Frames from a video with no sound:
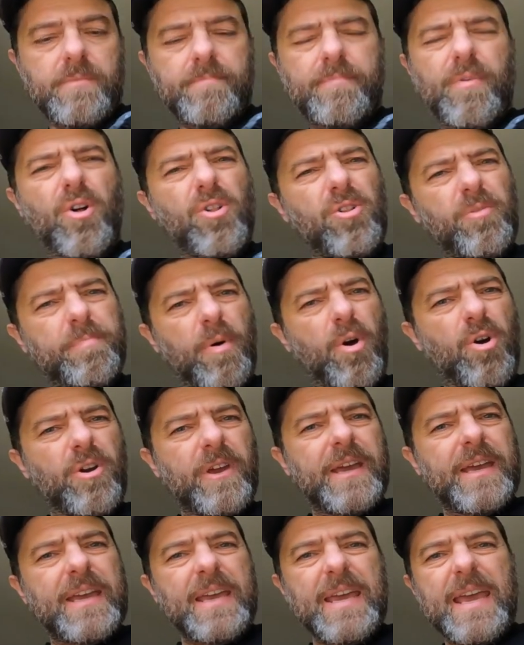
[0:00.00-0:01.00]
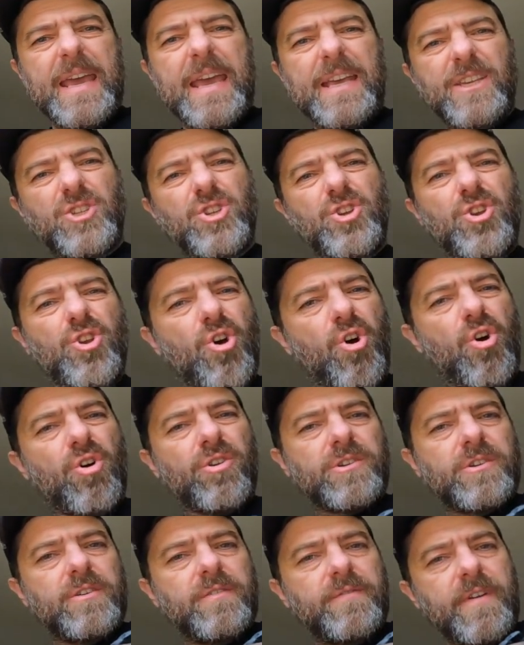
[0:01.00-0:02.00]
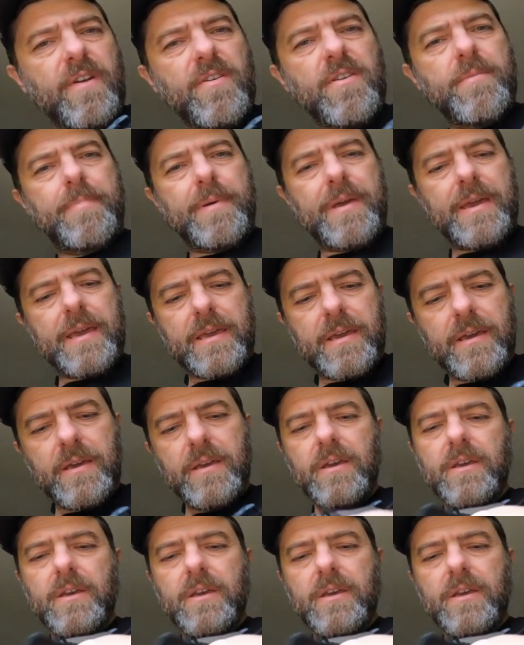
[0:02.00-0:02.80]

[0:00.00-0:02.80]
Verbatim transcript: bottle pocket. It's not very big.